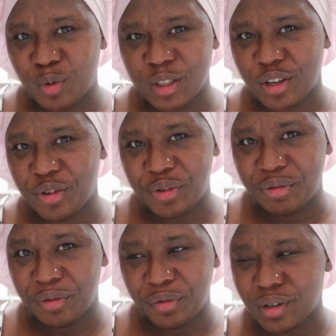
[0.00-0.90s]
what's gonna
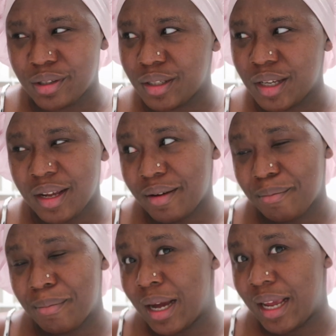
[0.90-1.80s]
grow first,
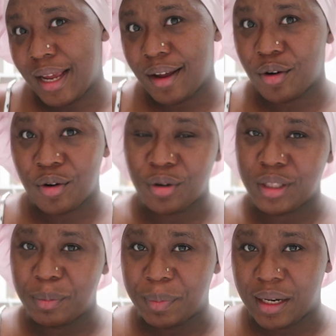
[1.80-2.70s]
my hair or
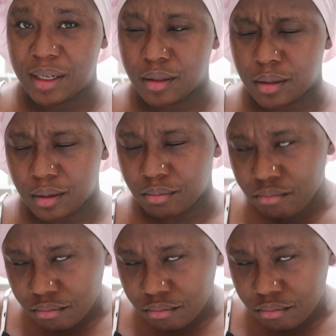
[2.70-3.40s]
the plants?